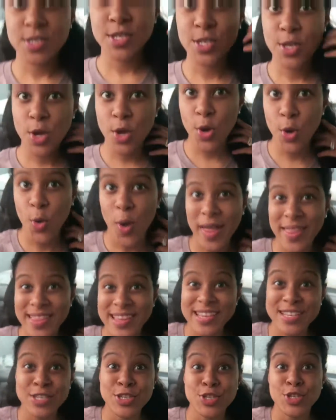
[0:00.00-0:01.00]
So
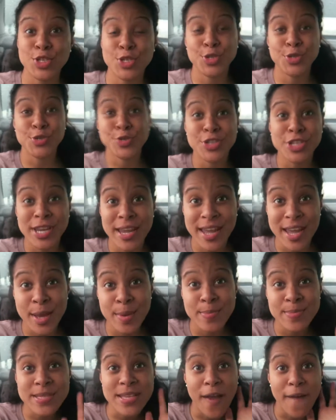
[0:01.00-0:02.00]
these two
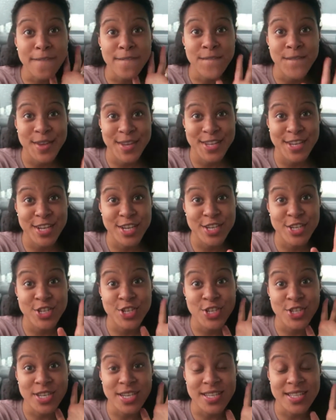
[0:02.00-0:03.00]
champs
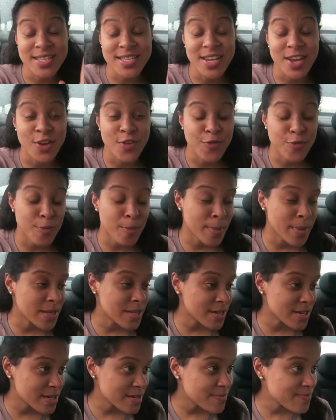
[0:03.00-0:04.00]
finished Tough
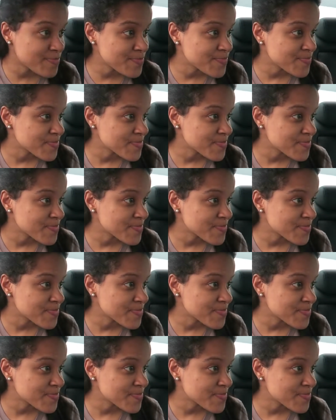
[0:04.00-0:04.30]
Mudder.